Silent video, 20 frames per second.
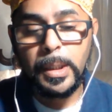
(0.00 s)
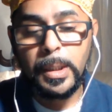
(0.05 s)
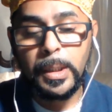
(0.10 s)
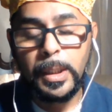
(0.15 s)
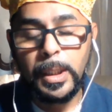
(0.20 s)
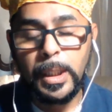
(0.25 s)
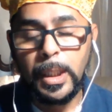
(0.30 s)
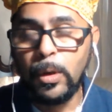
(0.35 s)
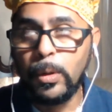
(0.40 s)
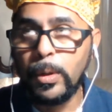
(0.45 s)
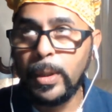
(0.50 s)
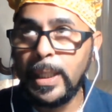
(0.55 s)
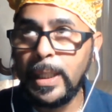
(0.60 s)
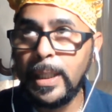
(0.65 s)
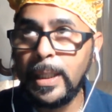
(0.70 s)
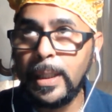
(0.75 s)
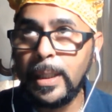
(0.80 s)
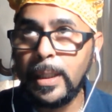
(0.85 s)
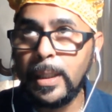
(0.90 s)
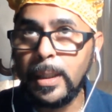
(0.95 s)
the
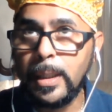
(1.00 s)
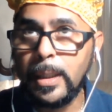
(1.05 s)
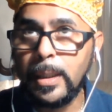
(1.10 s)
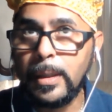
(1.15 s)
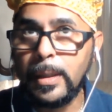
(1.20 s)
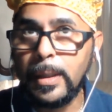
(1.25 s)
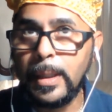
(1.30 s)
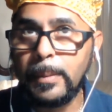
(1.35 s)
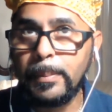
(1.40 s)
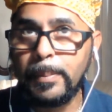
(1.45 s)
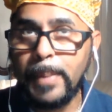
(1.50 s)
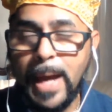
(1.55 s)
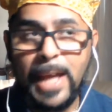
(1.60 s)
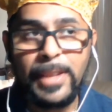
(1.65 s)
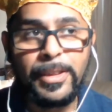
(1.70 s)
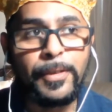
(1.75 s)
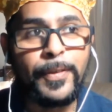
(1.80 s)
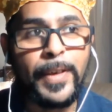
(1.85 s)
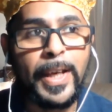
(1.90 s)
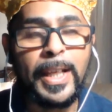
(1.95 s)
only
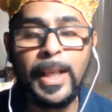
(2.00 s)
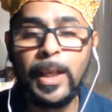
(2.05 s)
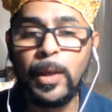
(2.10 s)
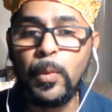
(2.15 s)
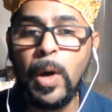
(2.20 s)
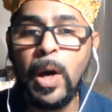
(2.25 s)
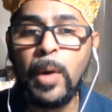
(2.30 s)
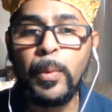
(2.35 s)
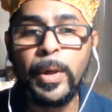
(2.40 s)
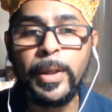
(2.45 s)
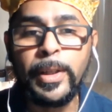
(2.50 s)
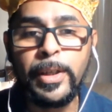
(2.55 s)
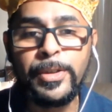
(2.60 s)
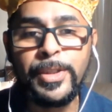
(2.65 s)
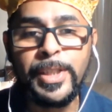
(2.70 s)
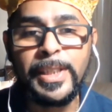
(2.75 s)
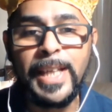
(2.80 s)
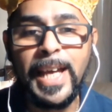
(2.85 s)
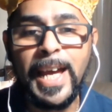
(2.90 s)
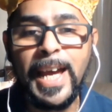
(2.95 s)
path of Elegua where there's
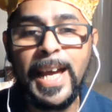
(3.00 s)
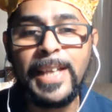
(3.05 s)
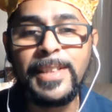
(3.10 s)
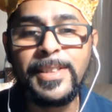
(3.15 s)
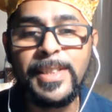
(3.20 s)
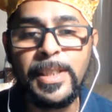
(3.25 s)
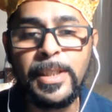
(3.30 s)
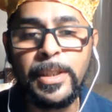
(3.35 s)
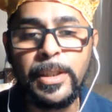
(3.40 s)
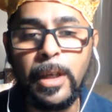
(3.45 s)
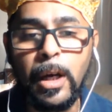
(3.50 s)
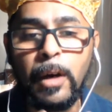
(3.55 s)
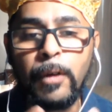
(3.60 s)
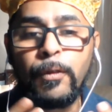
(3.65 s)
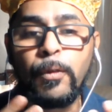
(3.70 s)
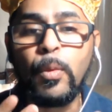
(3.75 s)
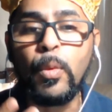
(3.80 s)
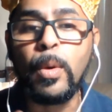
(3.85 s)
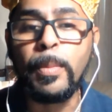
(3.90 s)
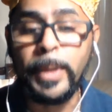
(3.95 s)
an essence
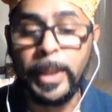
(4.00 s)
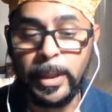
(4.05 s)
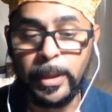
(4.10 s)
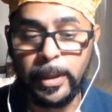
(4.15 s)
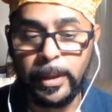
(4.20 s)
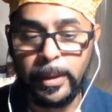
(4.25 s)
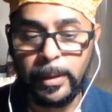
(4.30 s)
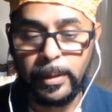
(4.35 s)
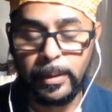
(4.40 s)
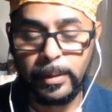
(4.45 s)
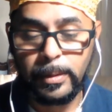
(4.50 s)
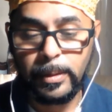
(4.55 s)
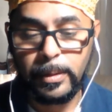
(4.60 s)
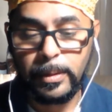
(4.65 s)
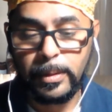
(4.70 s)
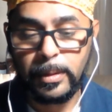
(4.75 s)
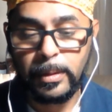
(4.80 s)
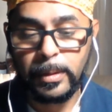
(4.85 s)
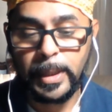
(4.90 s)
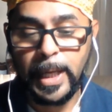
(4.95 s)
of womanhood.
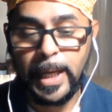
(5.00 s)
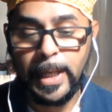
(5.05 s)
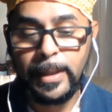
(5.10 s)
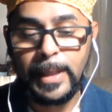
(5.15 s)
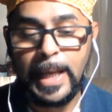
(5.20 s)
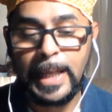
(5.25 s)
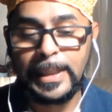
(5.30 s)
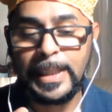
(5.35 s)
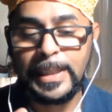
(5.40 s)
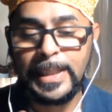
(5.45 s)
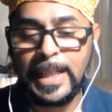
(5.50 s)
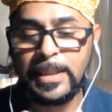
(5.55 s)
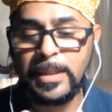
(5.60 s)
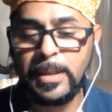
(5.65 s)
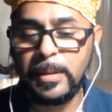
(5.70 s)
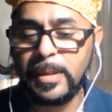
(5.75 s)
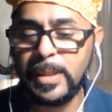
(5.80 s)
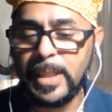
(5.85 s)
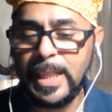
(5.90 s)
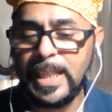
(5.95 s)
Okay, I think that's
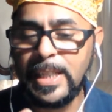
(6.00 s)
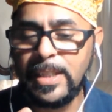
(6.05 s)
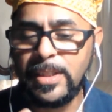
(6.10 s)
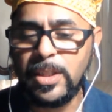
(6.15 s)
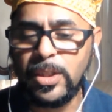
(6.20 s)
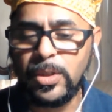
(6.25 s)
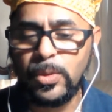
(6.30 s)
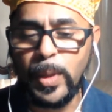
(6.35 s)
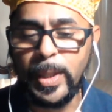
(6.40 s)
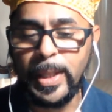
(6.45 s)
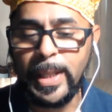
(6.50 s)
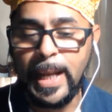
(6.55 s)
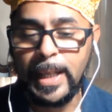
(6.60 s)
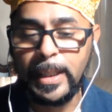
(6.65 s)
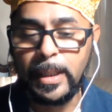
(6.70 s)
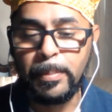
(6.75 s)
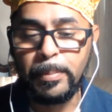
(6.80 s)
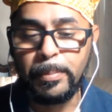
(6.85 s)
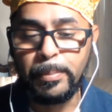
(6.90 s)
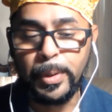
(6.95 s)
the easiest way that I
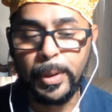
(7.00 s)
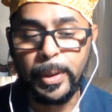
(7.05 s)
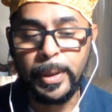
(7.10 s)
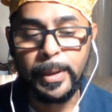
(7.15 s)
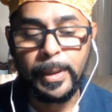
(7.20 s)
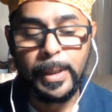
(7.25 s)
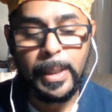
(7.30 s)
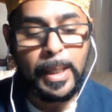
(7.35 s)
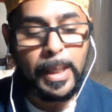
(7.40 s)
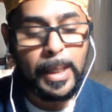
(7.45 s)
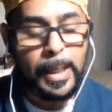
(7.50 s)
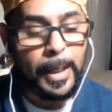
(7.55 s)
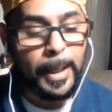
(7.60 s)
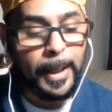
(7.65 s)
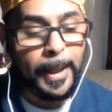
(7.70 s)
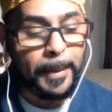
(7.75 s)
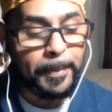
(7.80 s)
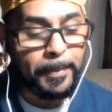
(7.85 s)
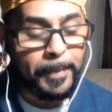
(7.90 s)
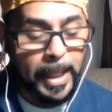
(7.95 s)
can put.
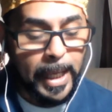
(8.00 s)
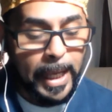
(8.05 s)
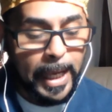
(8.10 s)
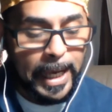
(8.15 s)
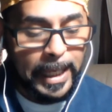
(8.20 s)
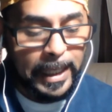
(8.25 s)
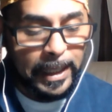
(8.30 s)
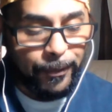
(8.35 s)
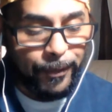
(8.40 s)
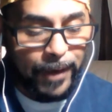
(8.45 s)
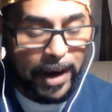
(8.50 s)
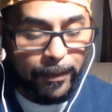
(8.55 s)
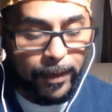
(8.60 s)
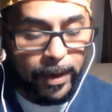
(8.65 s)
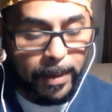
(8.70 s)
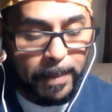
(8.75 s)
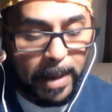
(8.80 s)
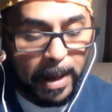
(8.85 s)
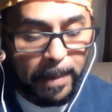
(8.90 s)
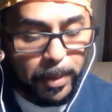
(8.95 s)
And if I
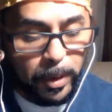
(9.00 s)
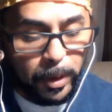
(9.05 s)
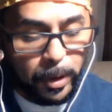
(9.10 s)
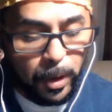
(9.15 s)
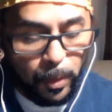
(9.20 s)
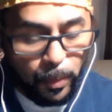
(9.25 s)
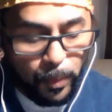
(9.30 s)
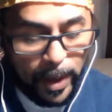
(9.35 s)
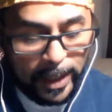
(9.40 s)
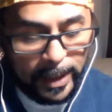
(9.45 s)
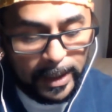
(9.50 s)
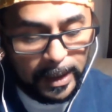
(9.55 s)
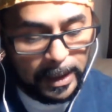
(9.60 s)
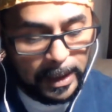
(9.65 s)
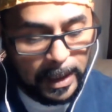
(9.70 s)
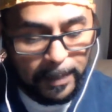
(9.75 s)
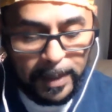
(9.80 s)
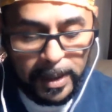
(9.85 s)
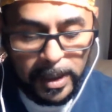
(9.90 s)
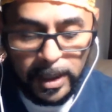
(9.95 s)
remember correctly,
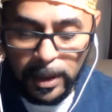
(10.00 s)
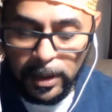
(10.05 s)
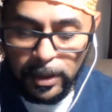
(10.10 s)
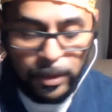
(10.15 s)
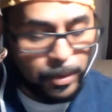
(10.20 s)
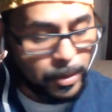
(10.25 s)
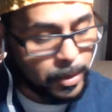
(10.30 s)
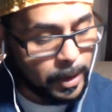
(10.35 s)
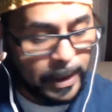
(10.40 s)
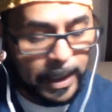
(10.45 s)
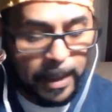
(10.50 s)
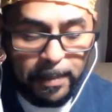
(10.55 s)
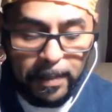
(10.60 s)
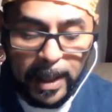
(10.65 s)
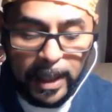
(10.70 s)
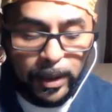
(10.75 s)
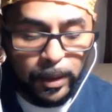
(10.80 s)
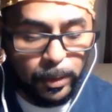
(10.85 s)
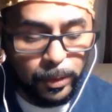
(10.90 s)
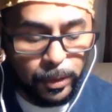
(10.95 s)
let me just look at my
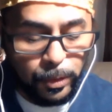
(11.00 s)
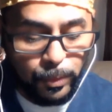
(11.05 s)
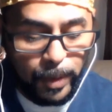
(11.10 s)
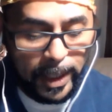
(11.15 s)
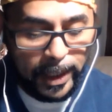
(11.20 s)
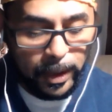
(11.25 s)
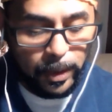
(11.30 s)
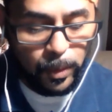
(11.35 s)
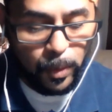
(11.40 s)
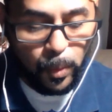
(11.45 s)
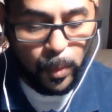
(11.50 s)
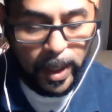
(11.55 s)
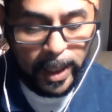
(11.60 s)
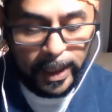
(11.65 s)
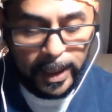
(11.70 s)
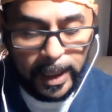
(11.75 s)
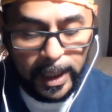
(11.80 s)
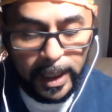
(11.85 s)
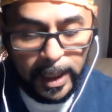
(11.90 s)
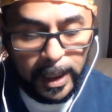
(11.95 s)
notes right
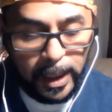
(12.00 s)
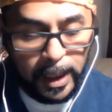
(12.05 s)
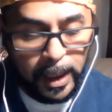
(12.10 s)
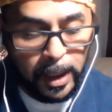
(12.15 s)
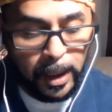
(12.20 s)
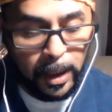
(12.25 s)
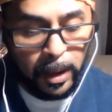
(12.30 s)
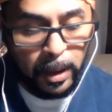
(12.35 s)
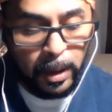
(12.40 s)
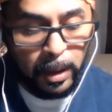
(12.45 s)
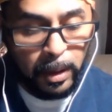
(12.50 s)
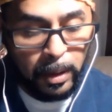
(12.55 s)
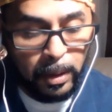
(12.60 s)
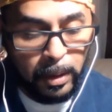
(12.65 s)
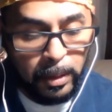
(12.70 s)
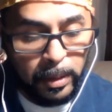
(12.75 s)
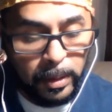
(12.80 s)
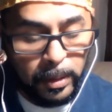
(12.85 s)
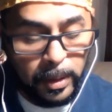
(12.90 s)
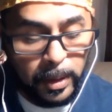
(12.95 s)
quick here.